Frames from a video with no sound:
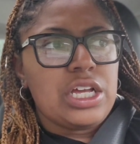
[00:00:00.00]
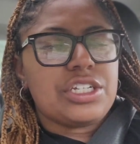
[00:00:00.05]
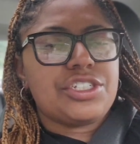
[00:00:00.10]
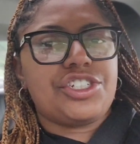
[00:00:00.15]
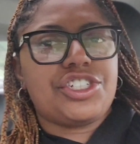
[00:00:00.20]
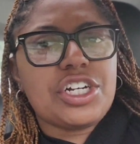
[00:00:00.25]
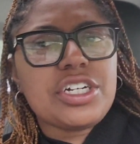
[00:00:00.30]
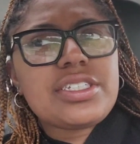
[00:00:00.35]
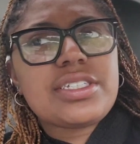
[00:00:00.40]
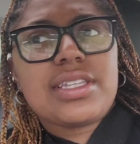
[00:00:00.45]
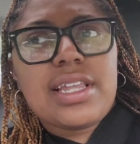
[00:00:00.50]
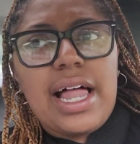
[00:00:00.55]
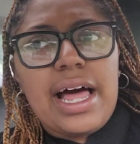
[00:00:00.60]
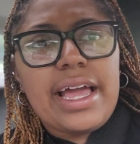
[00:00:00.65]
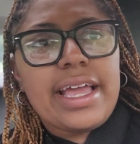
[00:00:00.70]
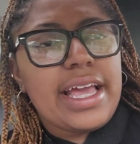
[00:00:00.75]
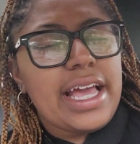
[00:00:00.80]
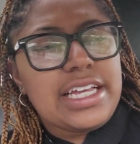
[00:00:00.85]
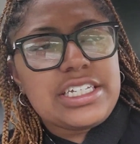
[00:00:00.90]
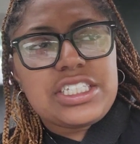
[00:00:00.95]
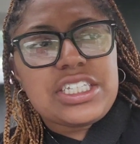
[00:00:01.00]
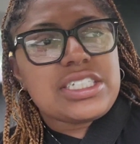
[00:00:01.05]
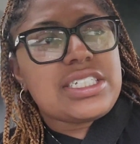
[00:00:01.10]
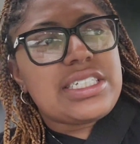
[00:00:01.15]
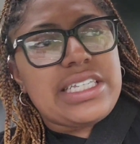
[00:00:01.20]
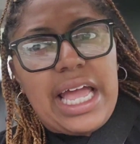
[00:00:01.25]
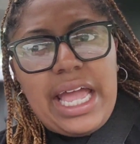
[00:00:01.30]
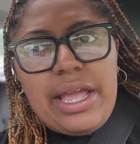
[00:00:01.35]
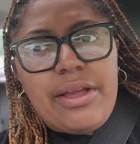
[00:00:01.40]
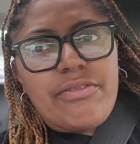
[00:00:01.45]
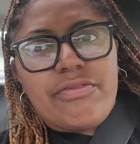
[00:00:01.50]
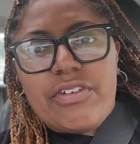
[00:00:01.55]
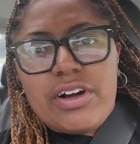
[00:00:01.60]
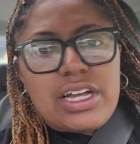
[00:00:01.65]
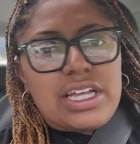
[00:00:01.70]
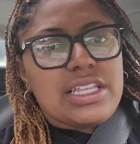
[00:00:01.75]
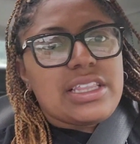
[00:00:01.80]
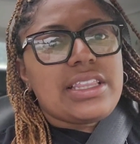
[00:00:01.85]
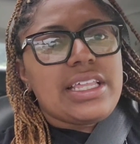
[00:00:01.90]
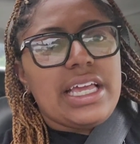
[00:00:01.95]
Just like it's the same
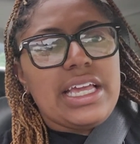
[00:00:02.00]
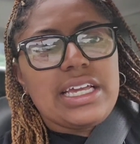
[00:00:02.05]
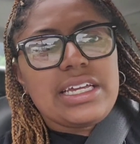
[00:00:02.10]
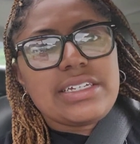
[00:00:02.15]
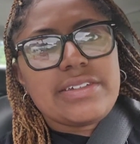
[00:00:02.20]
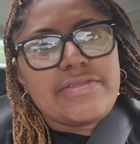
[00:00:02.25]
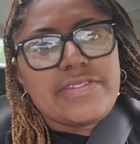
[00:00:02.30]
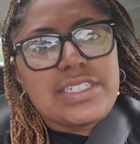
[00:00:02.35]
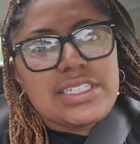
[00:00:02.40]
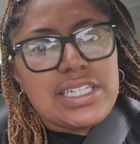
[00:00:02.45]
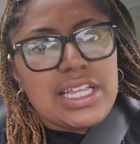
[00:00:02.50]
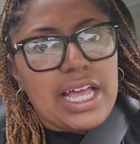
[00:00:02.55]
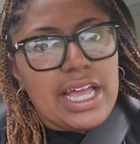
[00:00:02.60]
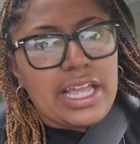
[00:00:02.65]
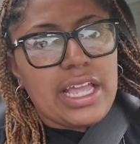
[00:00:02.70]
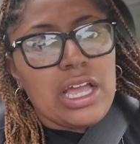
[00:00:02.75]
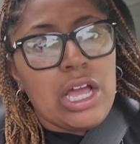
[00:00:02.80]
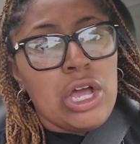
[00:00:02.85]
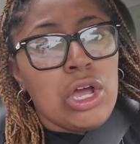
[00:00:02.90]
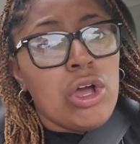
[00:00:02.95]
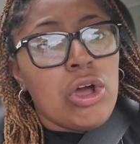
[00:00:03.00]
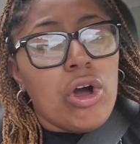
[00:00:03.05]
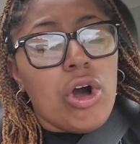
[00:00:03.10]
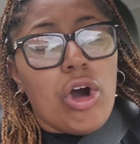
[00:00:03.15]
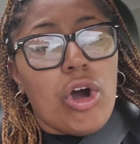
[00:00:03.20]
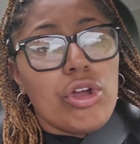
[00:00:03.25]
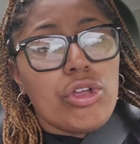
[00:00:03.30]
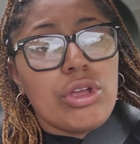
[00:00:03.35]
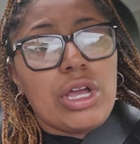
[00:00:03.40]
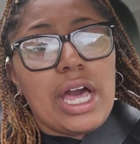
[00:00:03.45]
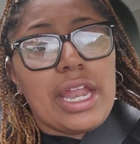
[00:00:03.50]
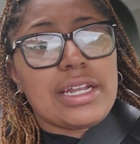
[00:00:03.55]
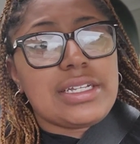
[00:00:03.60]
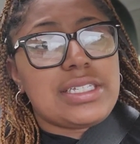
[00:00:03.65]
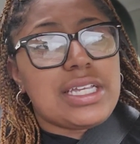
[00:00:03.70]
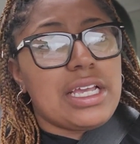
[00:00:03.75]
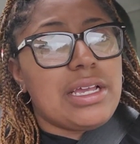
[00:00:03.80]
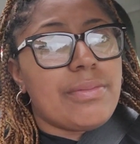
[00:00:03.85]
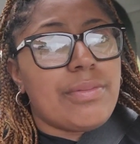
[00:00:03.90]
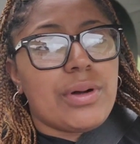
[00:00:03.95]
fucking thing. If it's like, oh, you got a
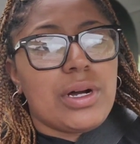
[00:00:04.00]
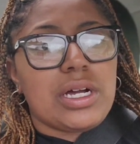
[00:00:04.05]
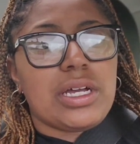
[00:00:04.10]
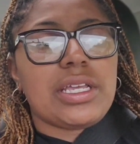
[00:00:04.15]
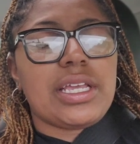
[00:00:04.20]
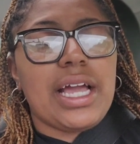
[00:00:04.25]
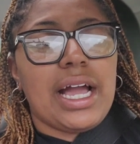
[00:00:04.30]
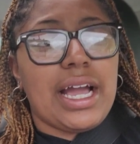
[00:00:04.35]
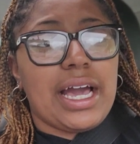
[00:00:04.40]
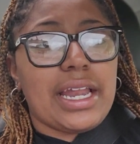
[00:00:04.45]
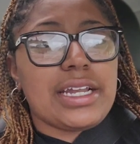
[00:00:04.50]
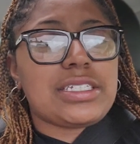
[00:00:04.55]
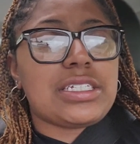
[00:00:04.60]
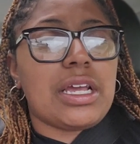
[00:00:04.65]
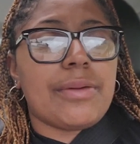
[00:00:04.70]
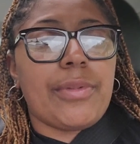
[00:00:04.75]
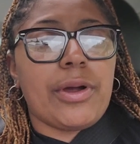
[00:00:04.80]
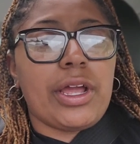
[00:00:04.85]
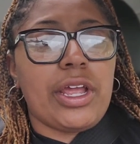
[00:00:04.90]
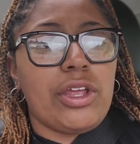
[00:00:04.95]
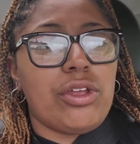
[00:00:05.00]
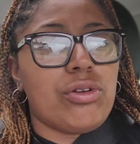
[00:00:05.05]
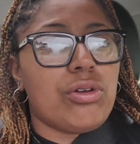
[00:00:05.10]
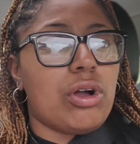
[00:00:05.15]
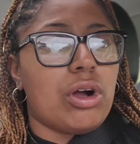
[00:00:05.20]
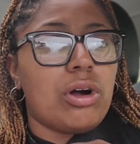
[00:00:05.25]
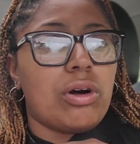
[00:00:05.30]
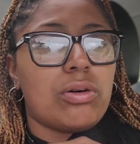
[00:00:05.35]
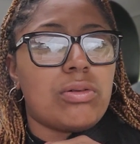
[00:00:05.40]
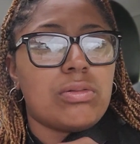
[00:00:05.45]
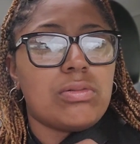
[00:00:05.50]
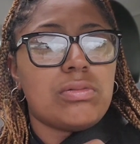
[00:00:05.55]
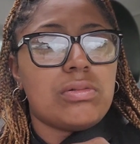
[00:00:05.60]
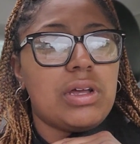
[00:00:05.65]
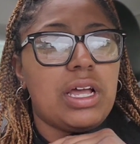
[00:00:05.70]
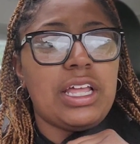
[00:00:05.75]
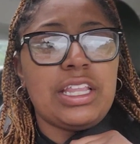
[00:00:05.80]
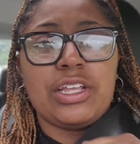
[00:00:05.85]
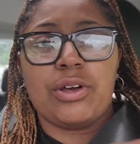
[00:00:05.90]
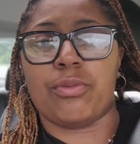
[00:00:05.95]
tampon. Yeah, I got a tampon. Here you go.
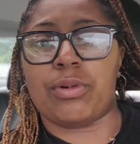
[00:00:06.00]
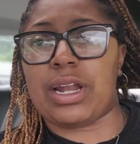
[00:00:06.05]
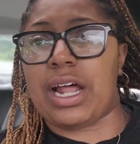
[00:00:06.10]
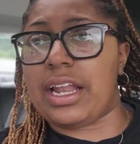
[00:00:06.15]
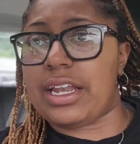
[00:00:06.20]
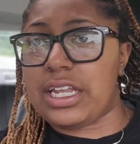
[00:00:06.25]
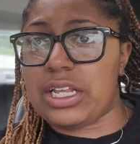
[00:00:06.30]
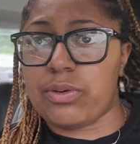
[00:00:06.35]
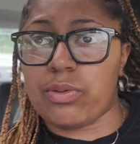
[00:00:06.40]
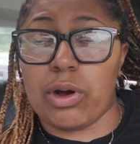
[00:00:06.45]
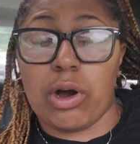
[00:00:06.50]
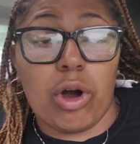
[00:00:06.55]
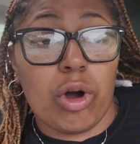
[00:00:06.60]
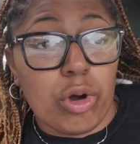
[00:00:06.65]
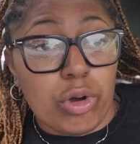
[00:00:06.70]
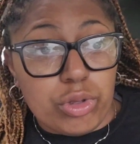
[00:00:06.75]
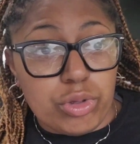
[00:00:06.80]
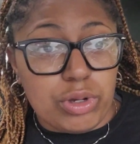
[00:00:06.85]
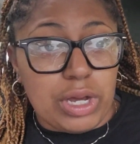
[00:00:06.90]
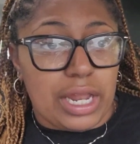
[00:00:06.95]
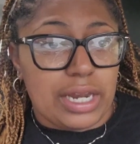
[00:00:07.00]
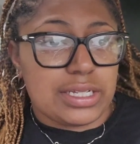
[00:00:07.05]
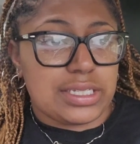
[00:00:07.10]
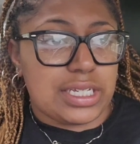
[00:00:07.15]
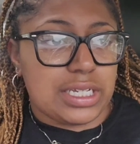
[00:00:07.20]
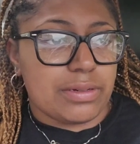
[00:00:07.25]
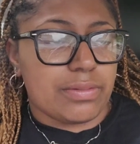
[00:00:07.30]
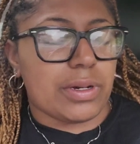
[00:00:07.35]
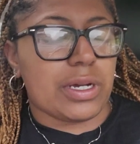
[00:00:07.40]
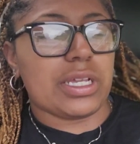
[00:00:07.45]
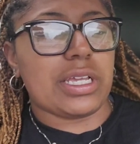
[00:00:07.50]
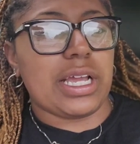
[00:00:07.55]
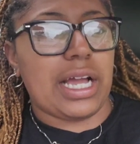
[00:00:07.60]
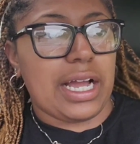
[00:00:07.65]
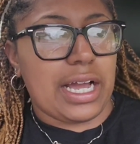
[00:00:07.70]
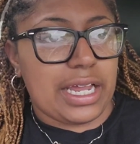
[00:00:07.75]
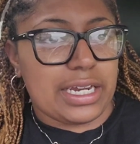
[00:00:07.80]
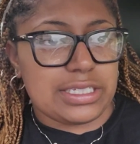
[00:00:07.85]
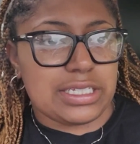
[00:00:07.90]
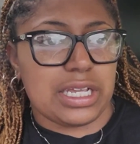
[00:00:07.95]
And then when I need one, oh, you got a tampon. Yeah, I
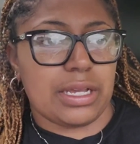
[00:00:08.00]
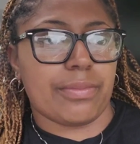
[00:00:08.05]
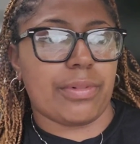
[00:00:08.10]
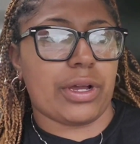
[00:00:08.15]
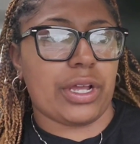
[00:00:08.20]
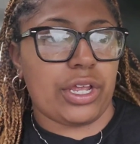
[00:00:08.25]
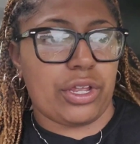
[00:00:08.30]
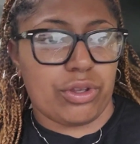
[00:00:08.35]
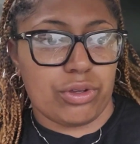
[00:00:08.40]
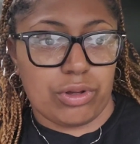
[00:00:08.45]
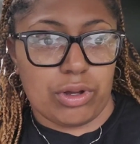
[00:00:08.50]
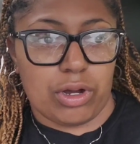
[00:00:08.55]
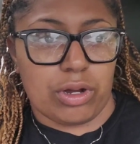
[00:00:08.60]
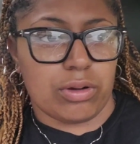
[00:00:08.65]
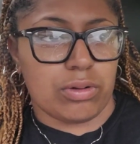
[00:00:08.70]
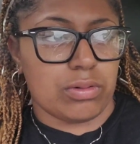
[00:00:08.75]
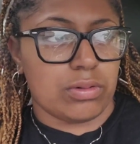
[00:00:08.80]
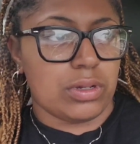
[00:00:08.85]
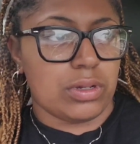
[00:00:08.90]
got a tampon. Here you go.